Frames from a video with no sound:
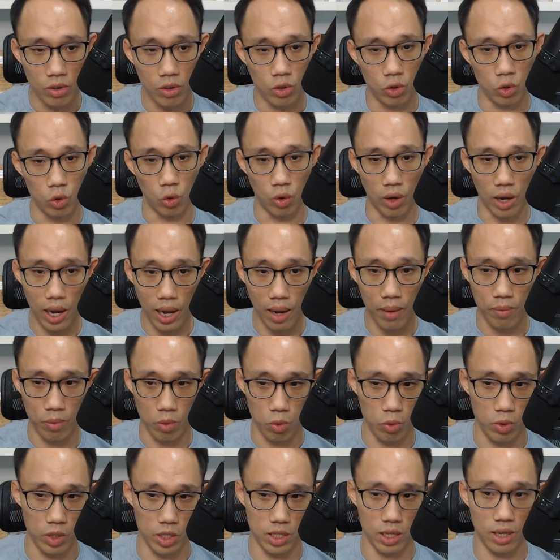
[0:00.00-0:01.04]
to up,
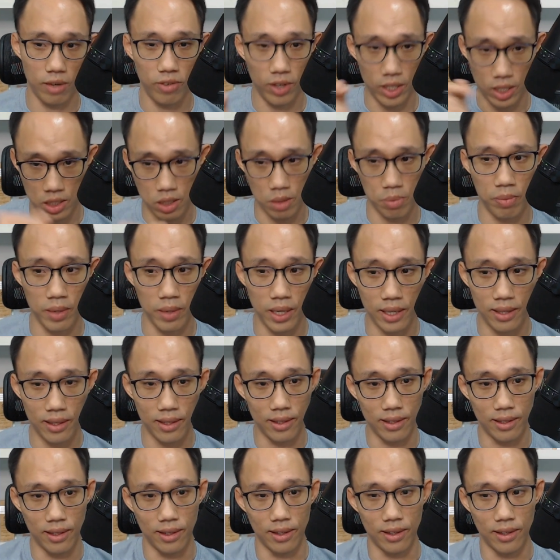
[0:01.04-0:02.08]
which I've explained
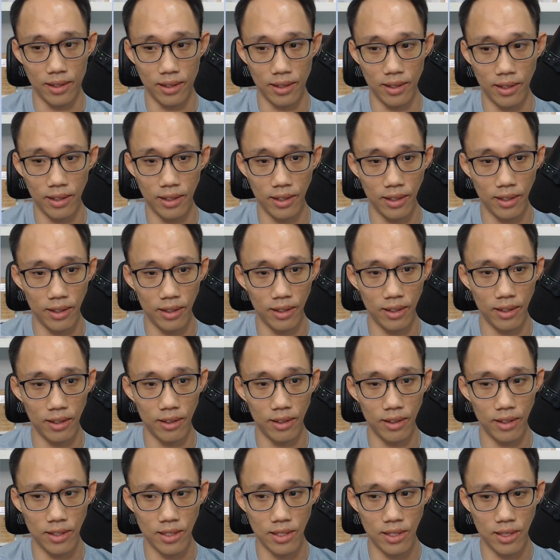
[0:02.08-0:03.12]
in
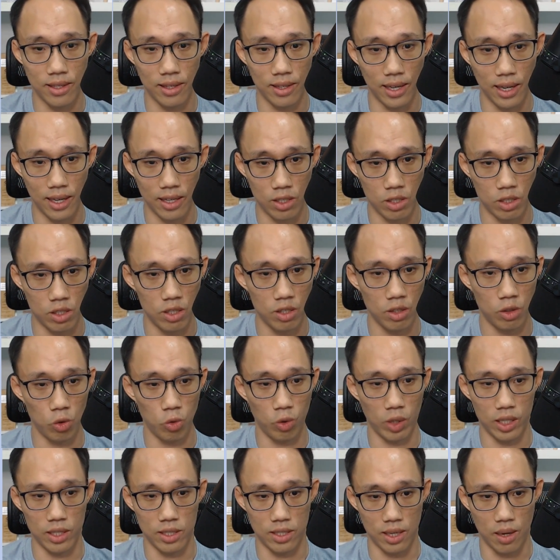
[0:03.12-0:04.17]
this last 2
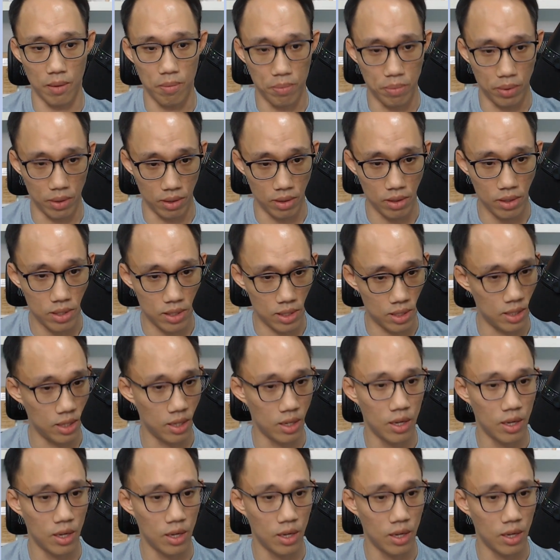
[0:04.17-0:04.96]
examples,